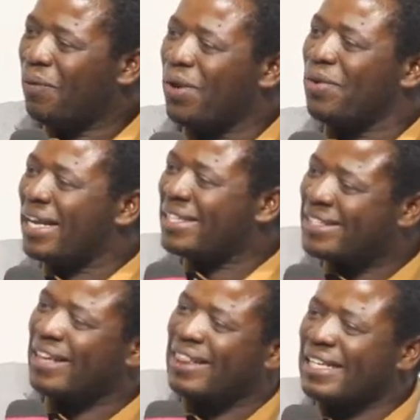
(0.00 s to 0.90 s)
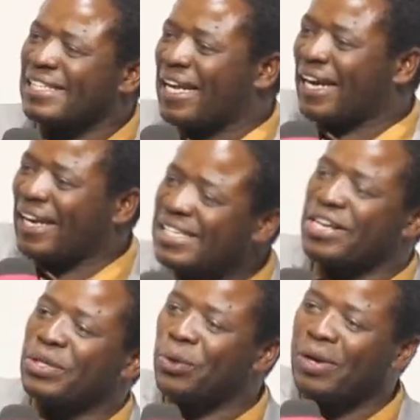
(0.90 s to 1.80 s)
When you are sick, that is a
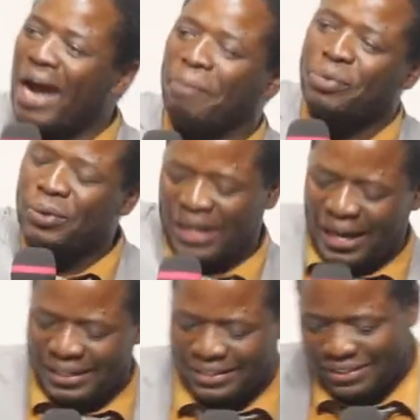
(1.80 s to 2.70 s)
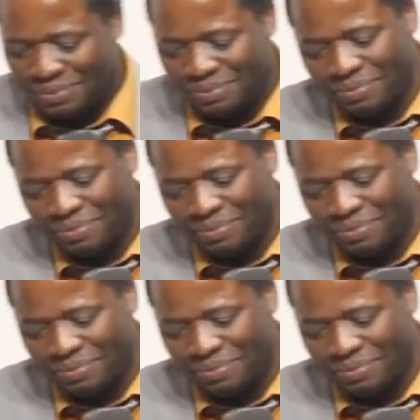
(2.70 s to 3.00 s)
reason to come to church.